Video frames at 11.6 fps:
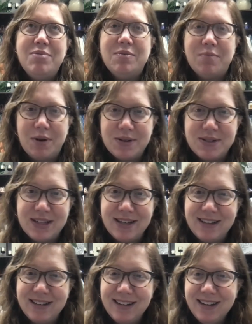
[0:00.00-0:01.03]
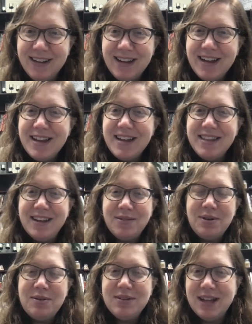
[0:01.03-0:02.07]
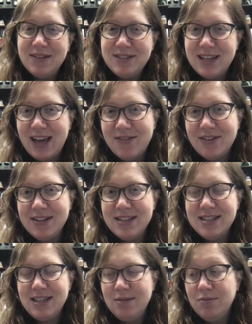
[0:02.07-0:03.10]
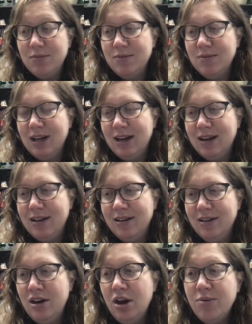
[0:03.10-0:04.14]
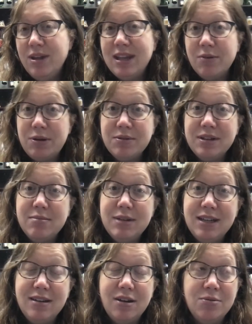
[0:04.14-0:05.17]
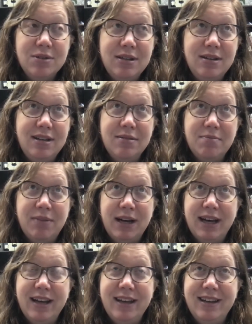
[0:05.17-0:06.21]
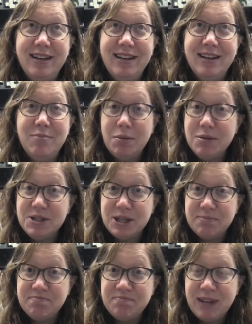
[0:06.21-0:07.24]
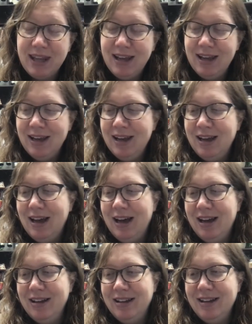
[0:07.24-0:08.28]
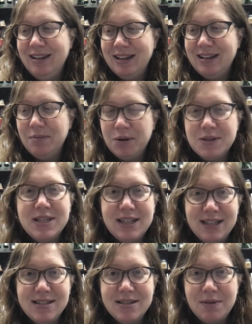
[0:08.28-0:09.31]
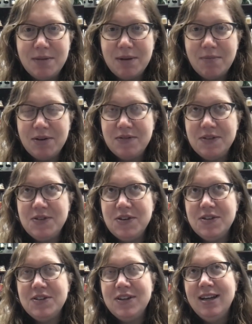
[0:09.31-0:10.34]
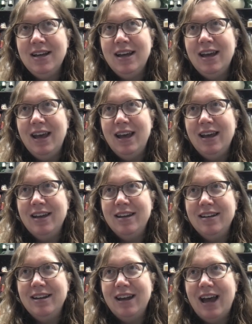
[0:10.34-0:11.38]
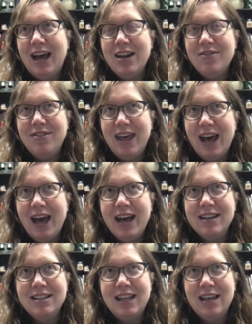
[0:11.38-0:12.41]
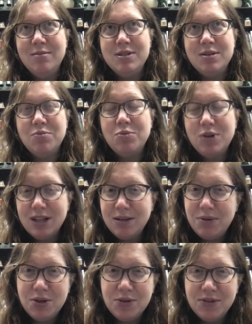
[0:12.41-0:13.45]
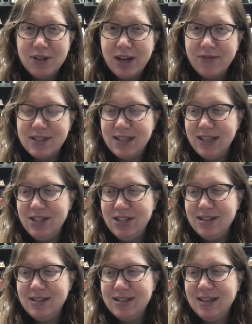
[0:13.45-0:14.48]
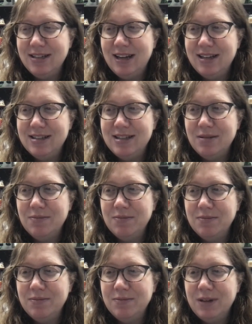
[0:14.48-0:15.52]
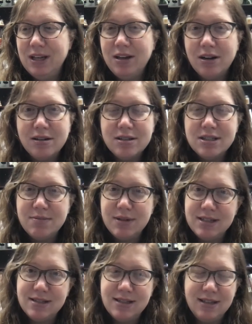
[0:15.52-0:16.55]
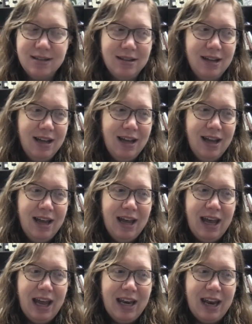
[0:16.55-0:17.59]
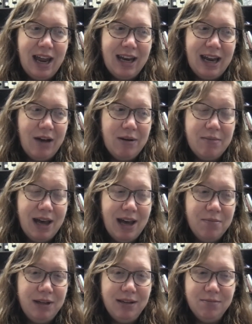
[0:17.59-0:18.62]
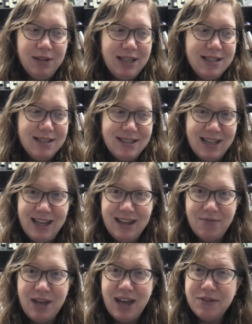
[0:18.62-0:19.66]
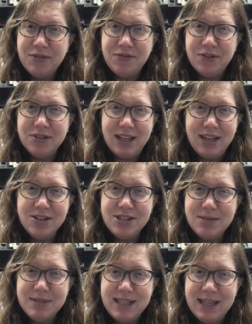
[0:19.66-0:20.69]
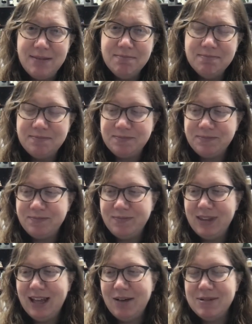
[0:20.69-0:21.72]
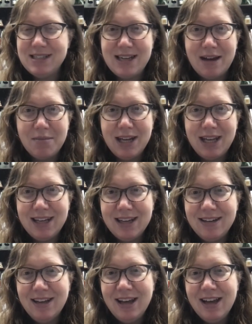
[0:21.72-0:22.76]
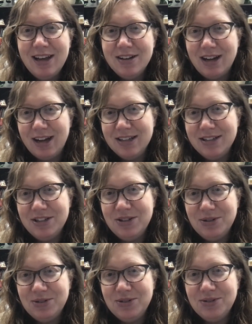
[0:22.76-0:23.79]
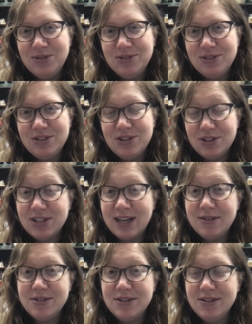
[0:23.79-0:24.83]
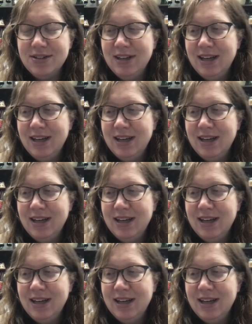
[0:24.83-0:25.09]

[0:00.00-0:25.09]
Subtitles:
of person that we would love to have on this team, knowing that we were limited only by membership, that the person needs to be a member of the church. And out of that came some really beautiful conversations and some encouragements. And now I'm happy and pleased to say that we have a full leadership team that was nominated to church council,